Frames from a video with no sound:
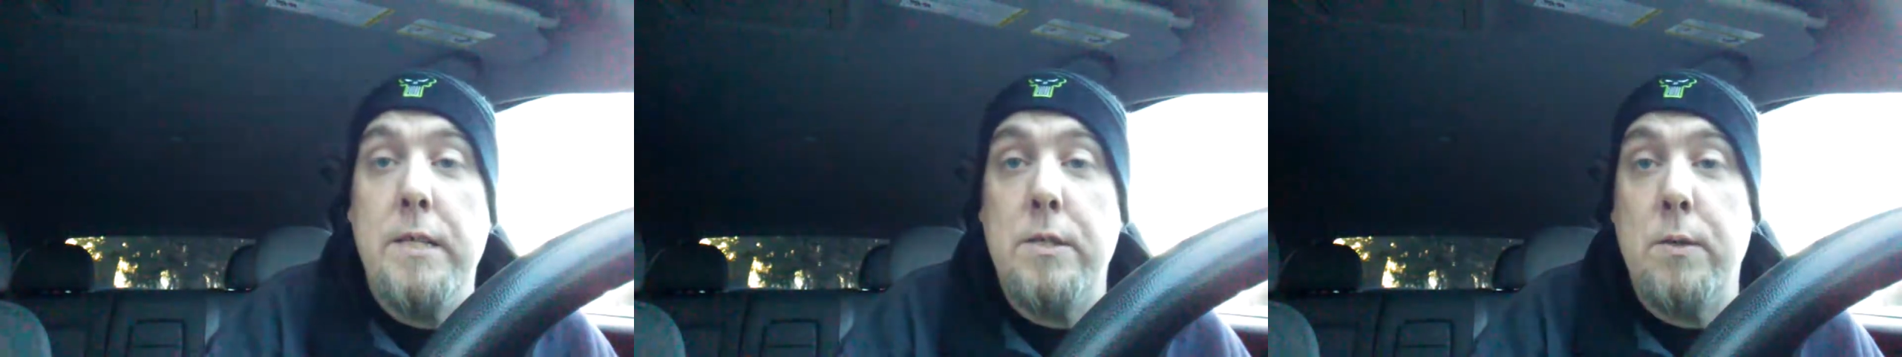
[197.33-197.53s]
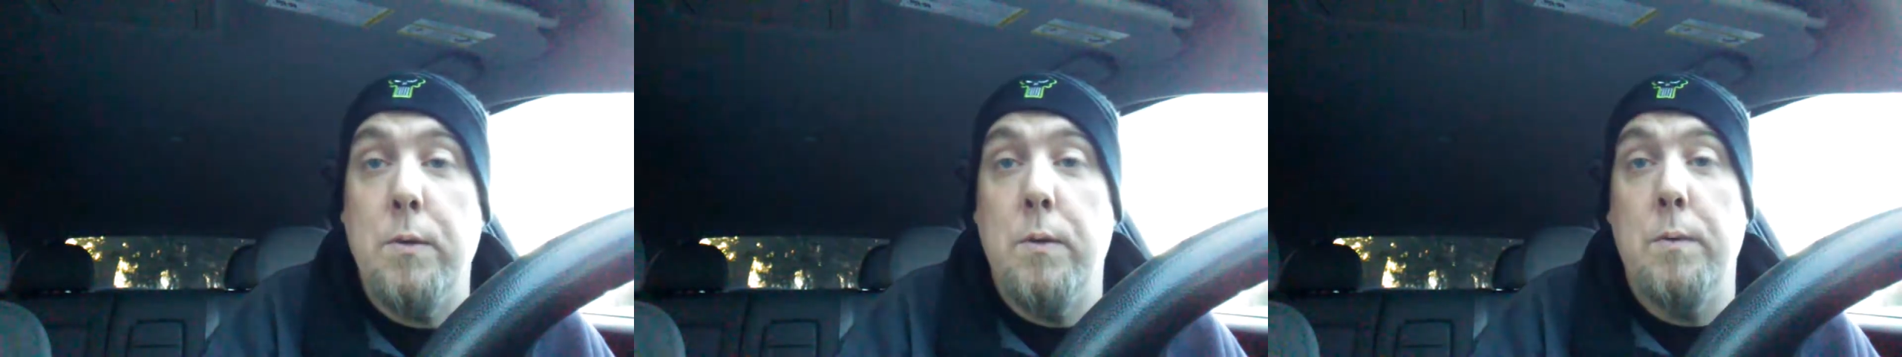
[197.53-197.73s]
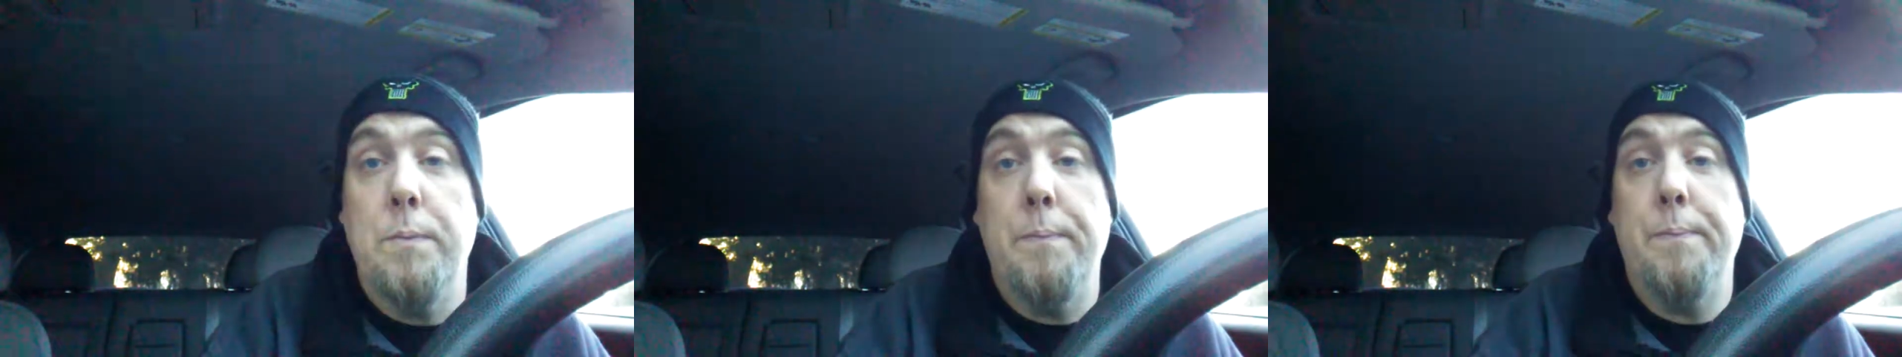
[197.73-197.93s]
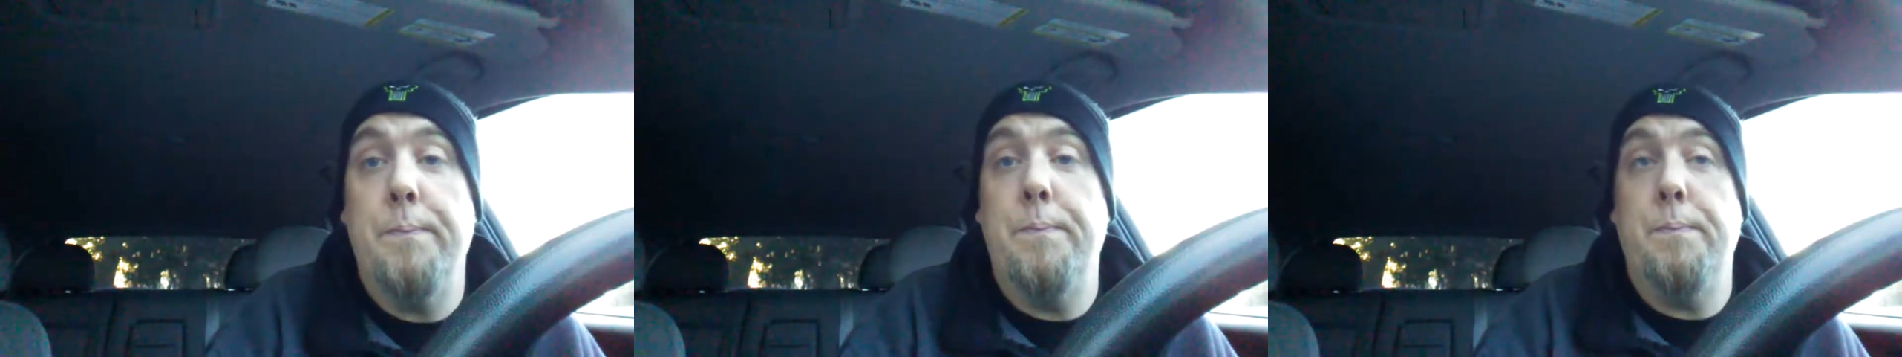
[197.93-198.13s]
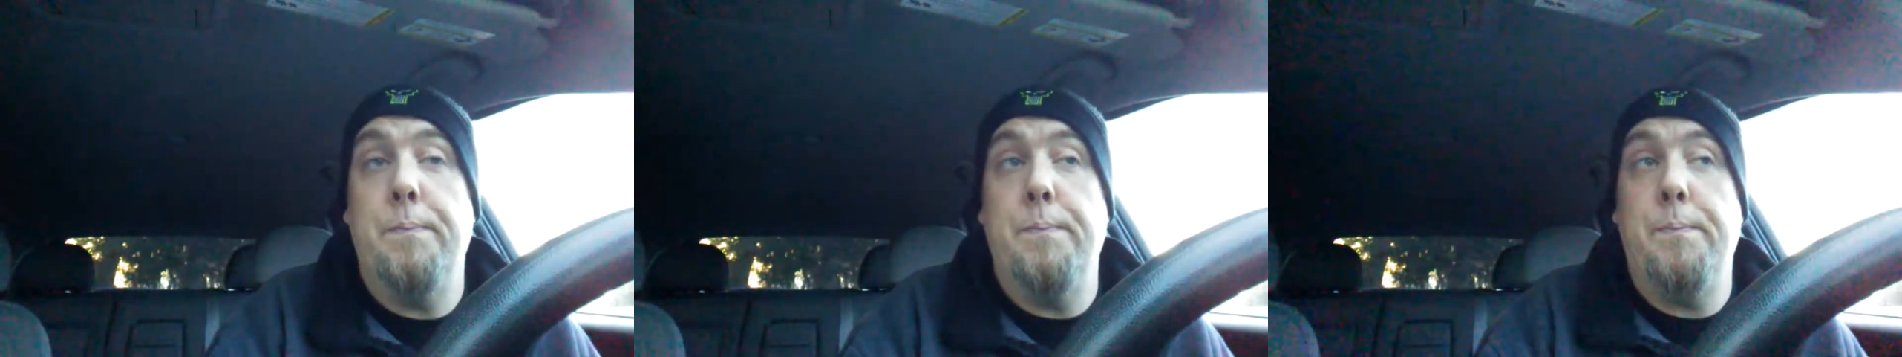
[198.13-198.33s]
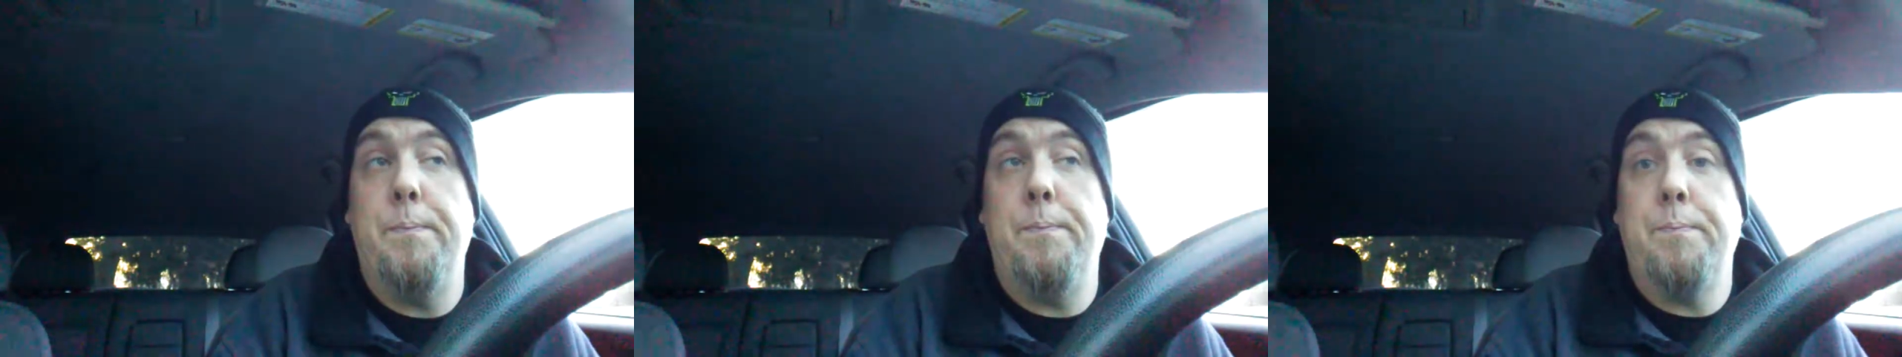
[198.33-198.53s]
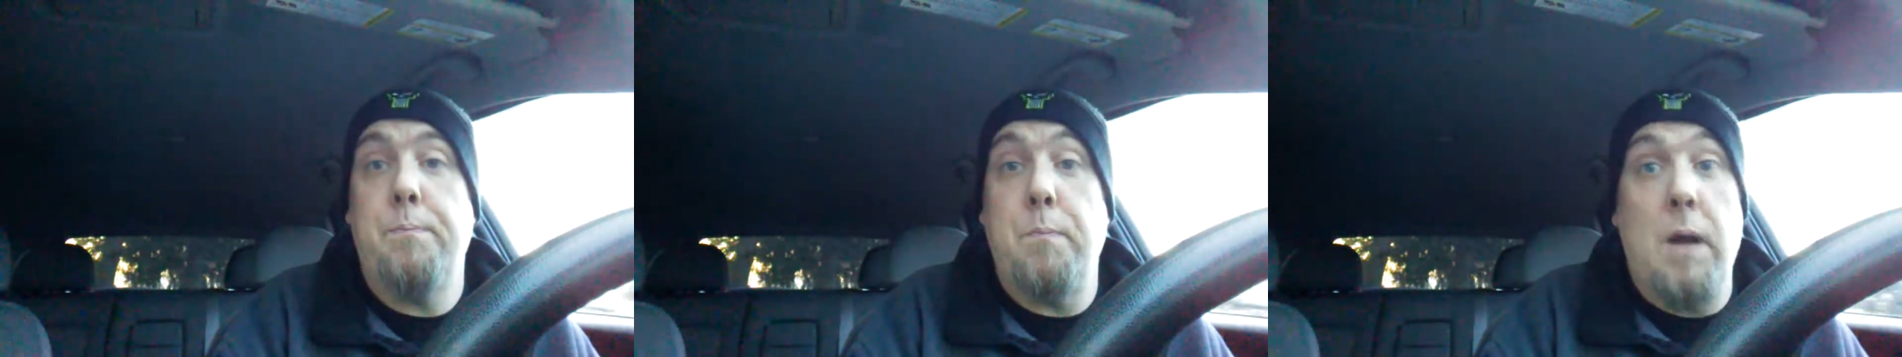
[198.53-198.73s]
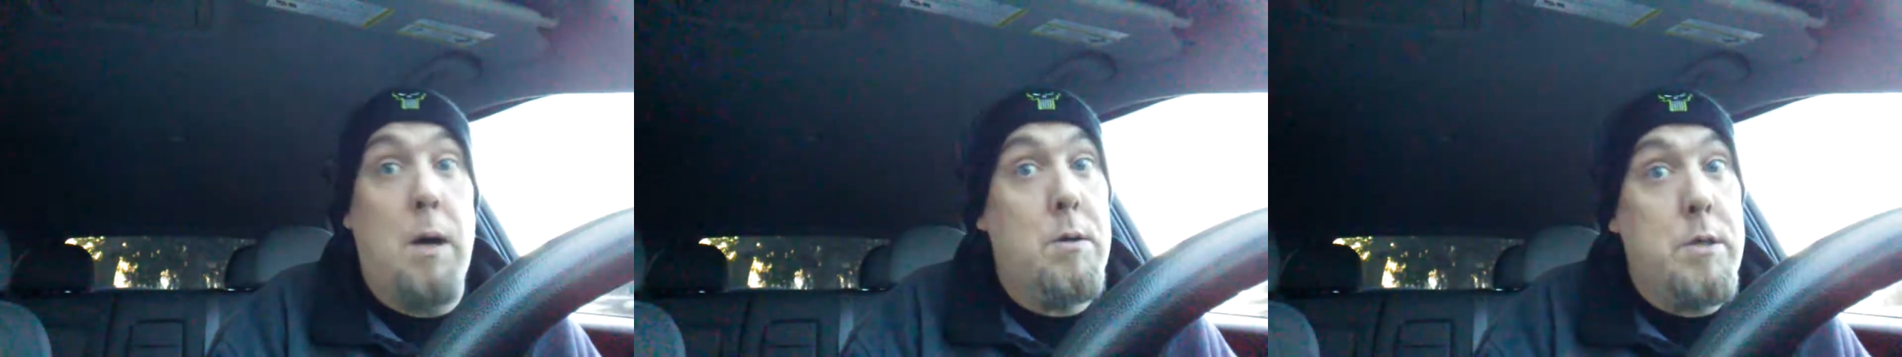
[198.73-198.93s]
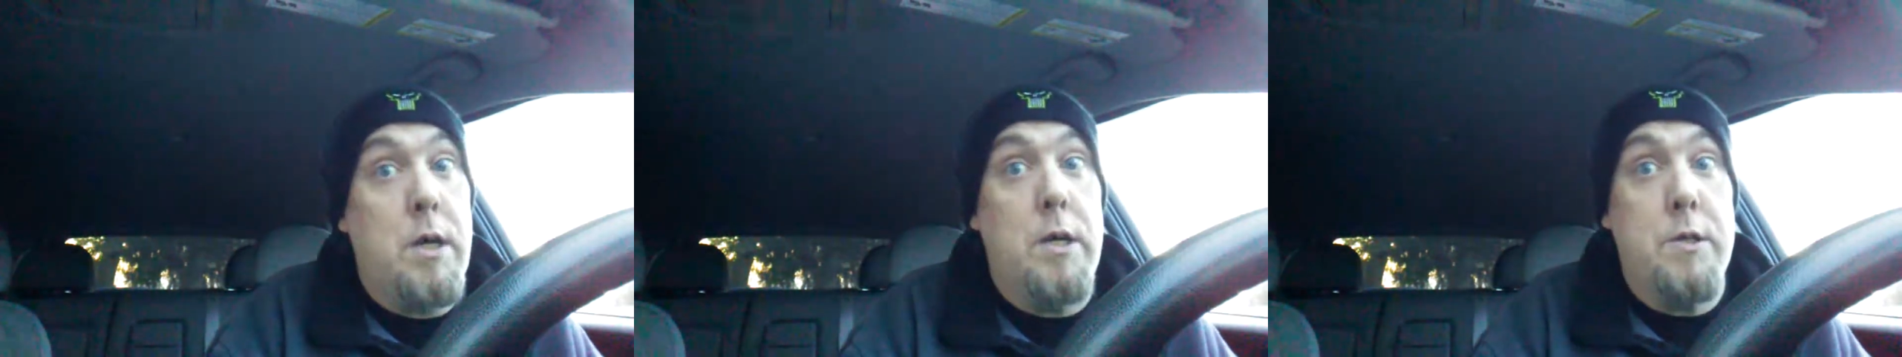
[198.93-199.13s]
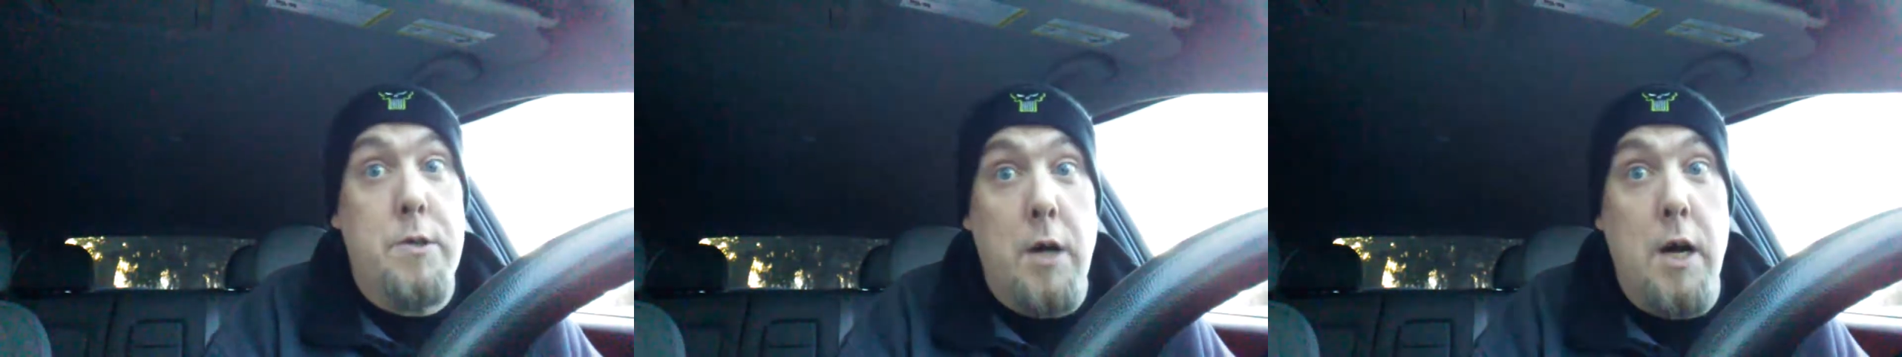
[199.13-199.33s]
school. I was
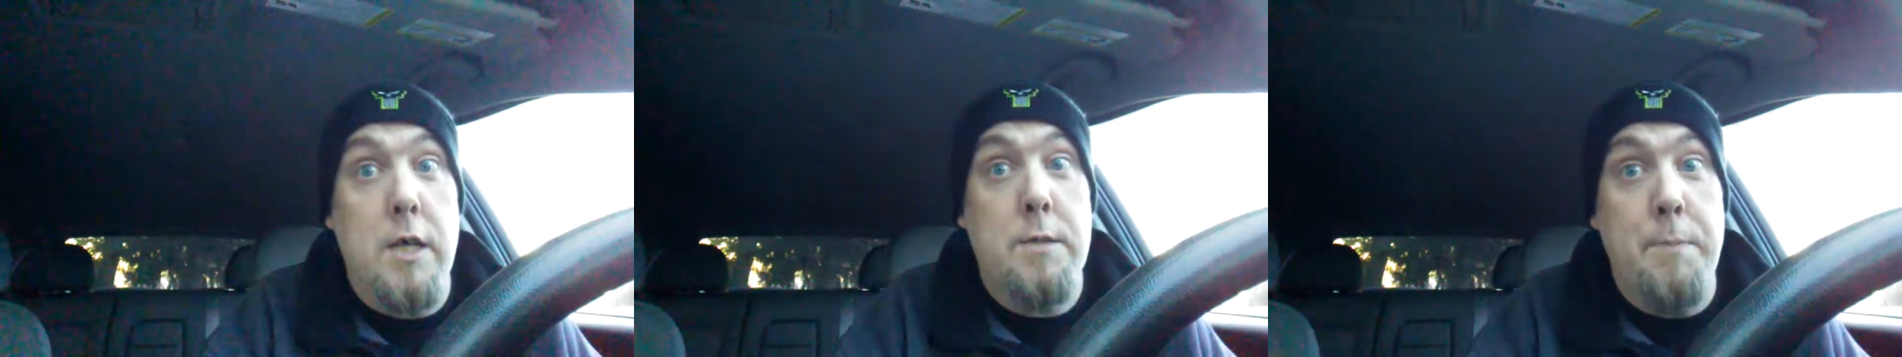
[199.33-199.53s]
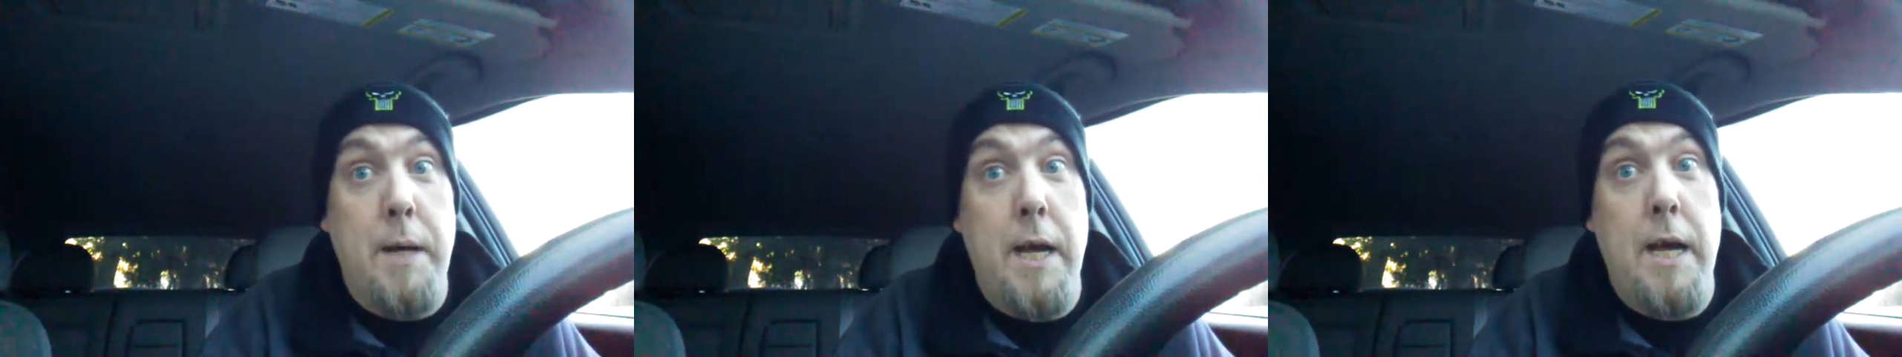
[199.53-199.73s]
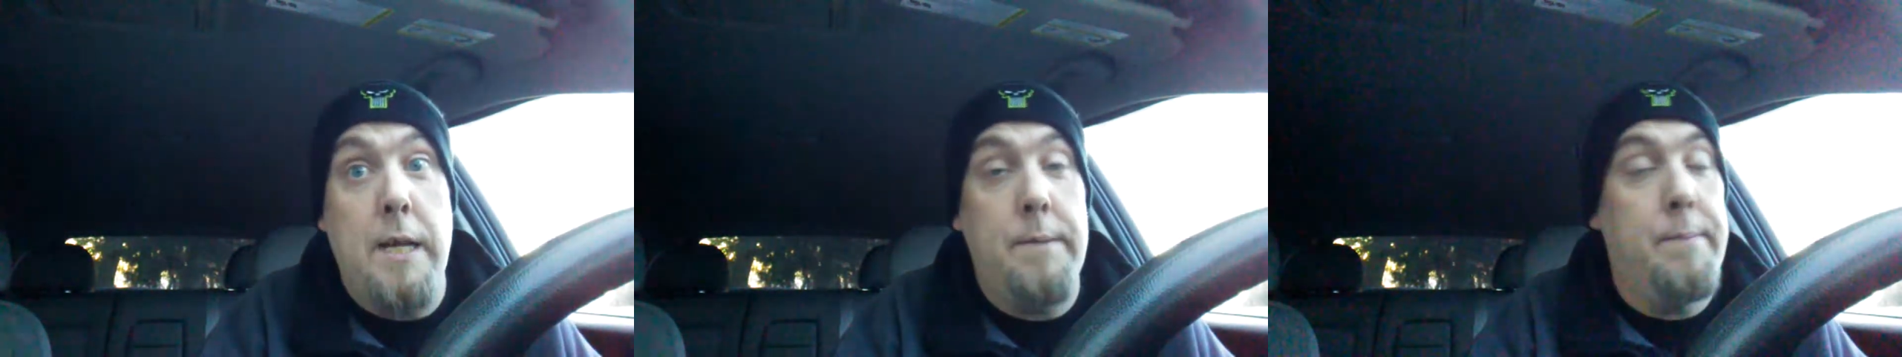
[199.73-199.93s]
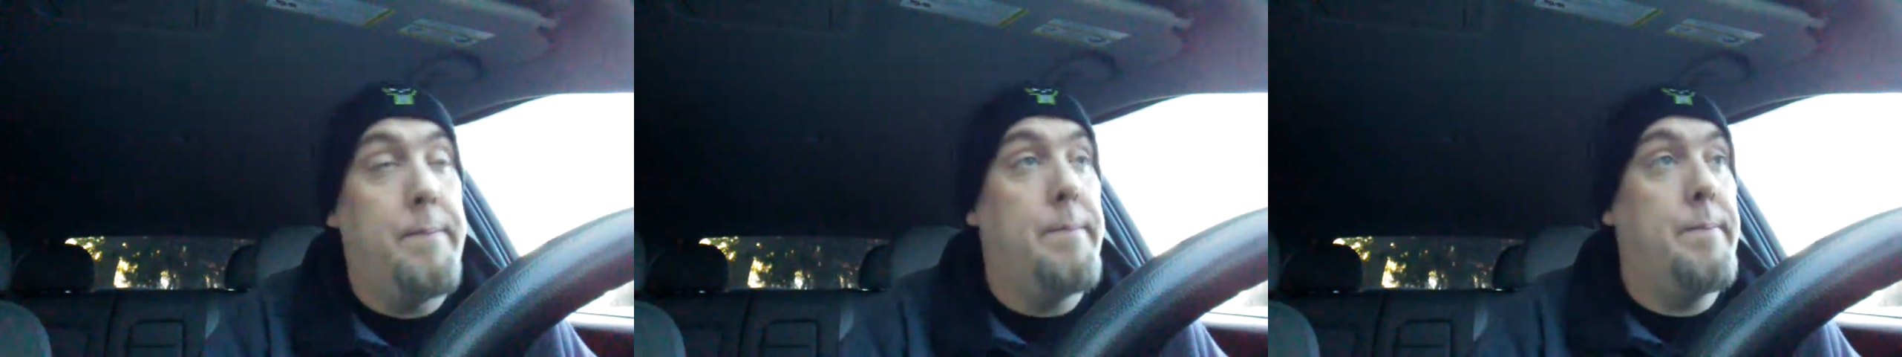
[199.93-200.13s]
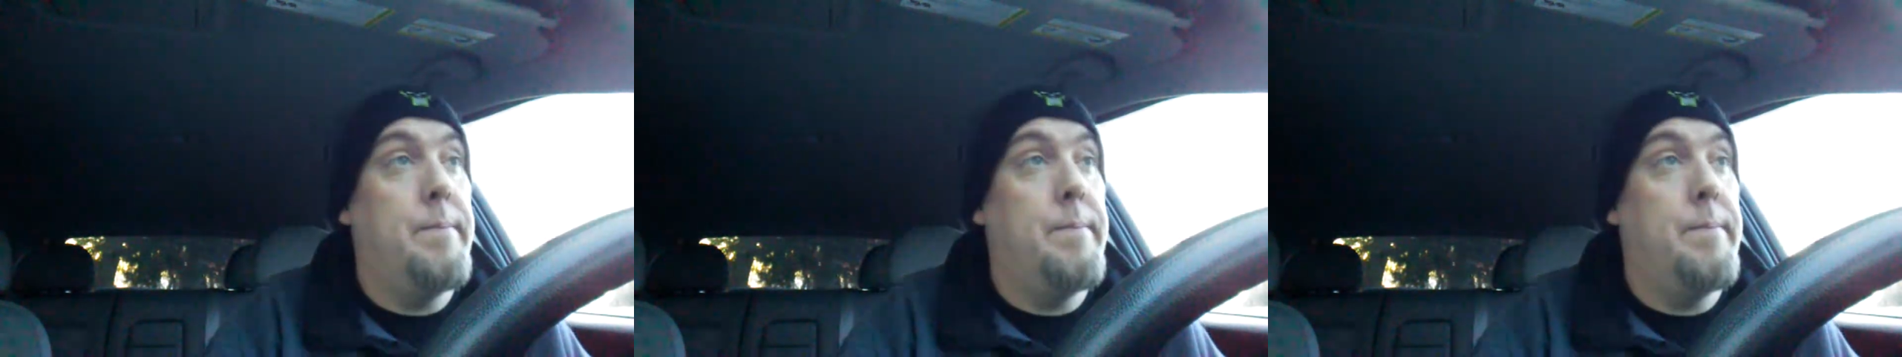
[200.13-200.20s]
on drugs, man.